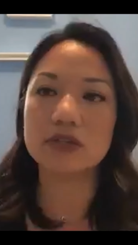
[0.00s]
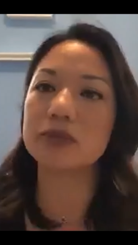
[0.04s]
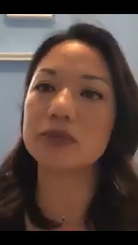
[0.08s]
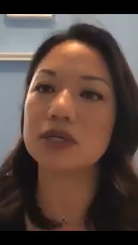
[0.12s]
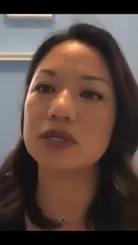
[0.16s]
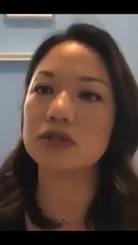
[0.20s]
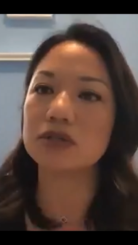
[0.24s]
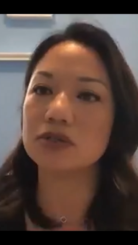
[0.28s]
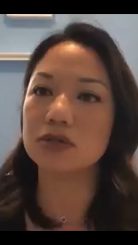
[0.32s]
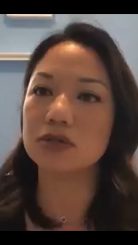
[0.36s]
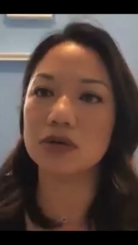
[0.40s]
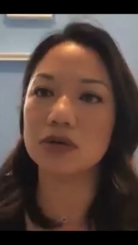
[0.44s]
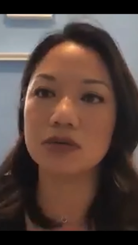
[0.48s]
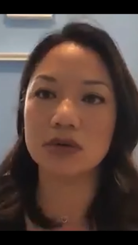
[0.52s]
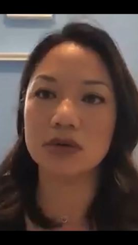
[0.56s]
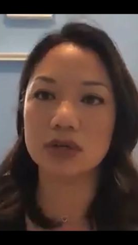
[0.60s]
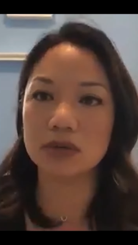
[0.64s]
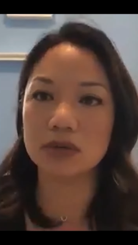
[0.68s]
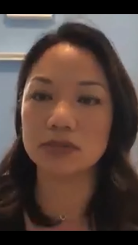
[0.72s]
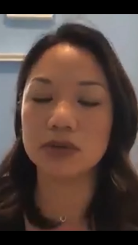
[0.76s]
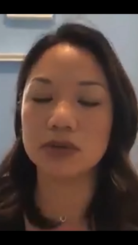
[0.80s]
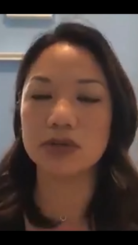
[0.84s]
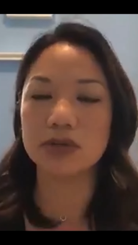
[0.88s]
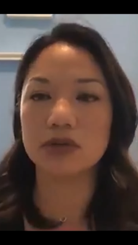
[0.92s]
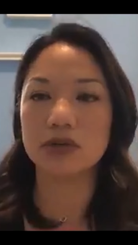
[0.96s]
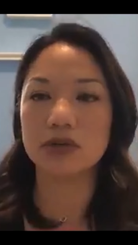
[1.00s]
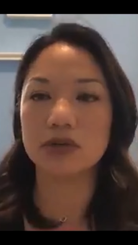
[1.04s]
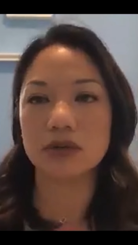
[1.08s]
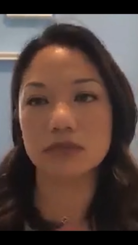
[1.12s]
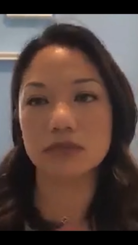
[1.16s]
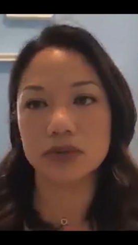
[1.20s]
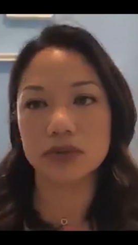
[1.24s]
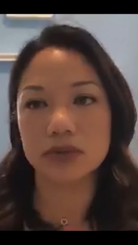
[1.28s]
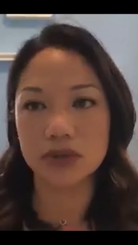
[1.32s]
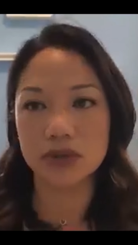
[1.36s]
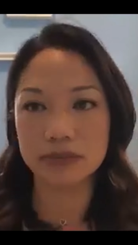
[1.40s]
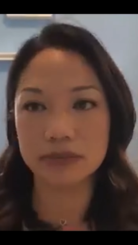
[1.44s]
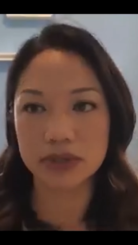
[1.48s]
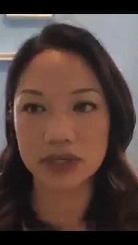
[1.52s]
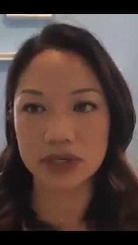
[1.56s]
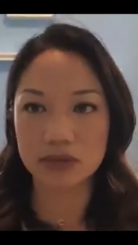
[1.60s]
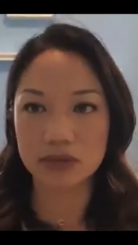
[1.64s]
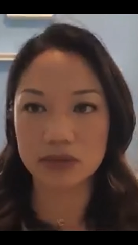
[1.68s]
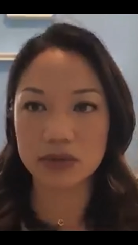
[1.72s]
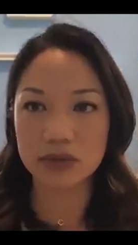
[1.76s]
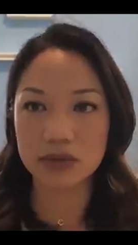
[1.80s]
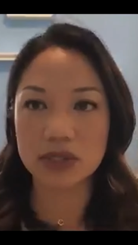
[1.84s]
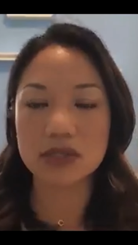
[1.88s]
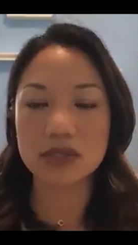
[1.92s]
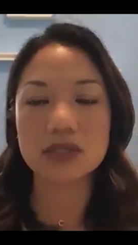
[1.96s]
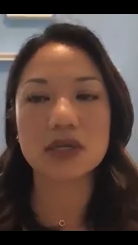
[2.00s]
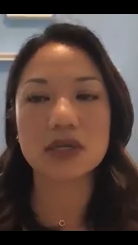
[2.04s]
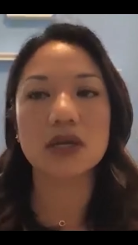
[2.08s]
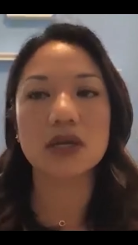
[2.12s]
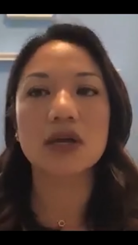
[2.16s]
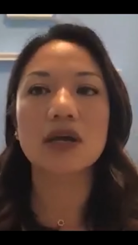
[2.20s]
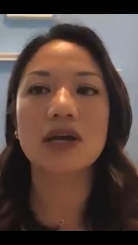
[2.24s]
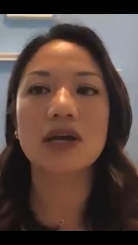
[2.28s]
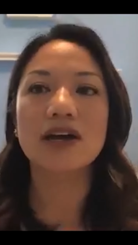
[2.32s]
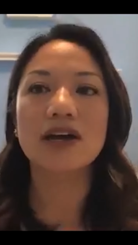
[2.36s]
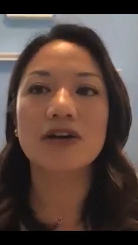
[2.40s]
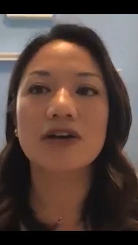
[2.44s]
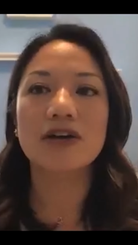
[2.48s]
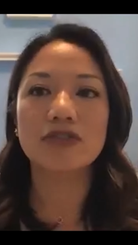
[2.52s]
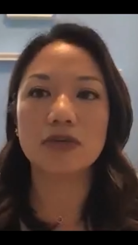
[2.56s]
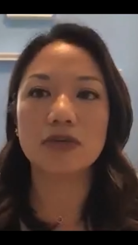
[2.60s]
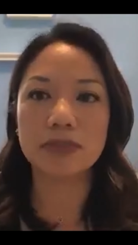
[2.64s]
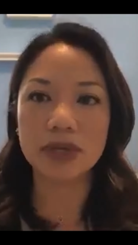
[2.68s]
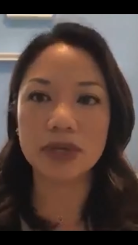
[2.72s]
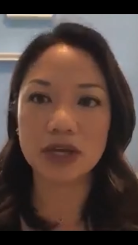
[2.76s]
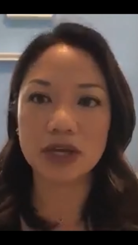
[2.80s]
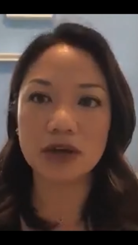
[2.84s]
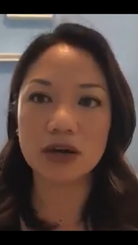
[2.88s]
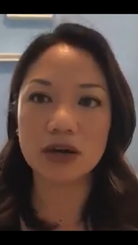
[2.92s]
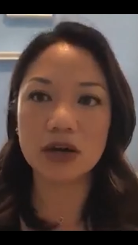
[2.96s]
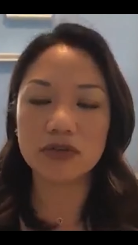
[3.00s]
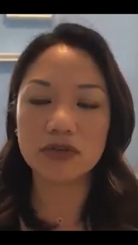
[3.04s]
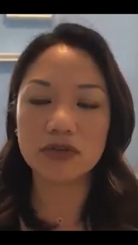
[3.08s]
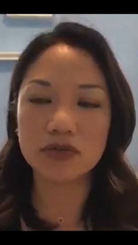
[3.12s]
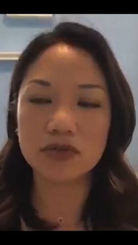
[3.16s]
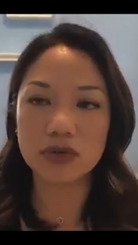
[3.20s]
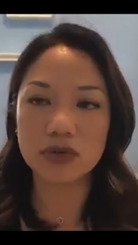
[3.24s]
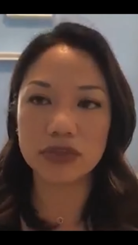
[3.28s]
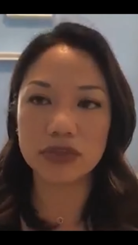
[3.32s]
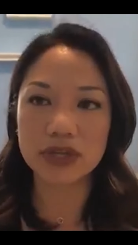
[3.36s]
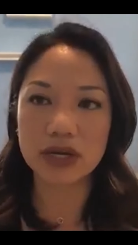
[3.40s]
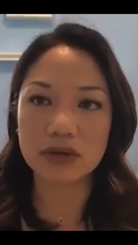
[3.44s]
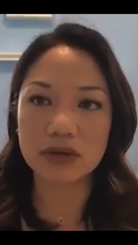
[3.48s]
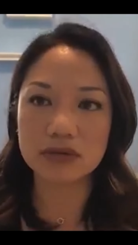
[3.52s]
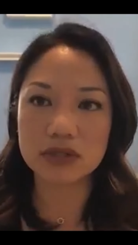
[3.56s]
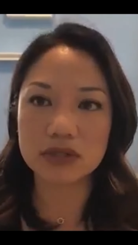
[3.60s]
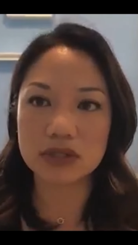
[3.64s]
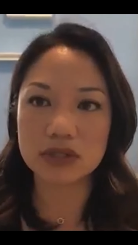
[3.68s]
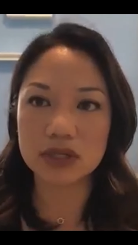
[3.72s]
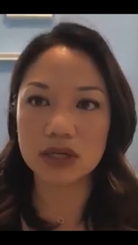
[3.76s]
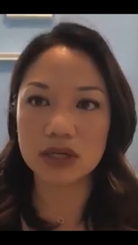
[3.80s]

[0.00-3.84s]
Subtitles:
because you don't want to put your employment at risk for being off without